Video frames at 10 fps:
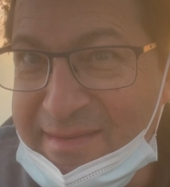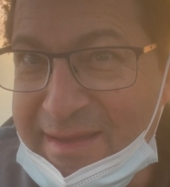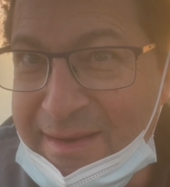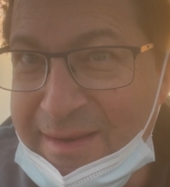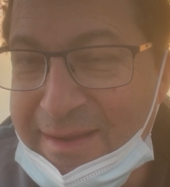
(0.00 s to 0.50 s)

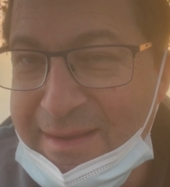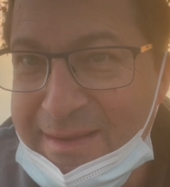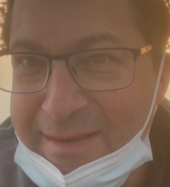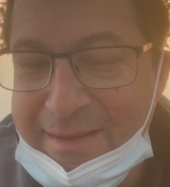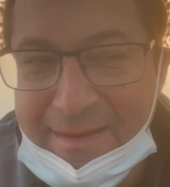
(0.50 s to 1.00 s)
And
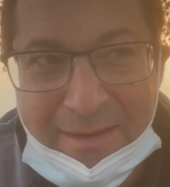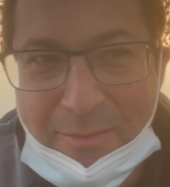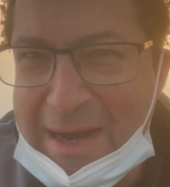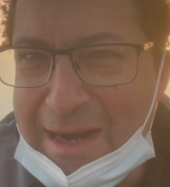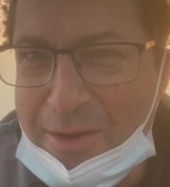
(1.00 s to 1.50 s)

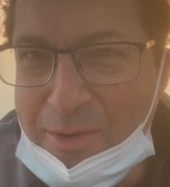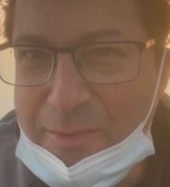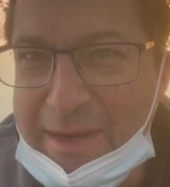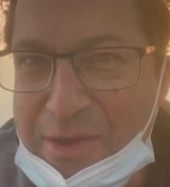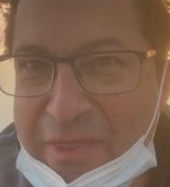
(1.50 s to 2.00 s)
wow,
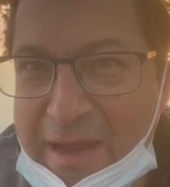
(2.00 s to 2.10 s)
what do you think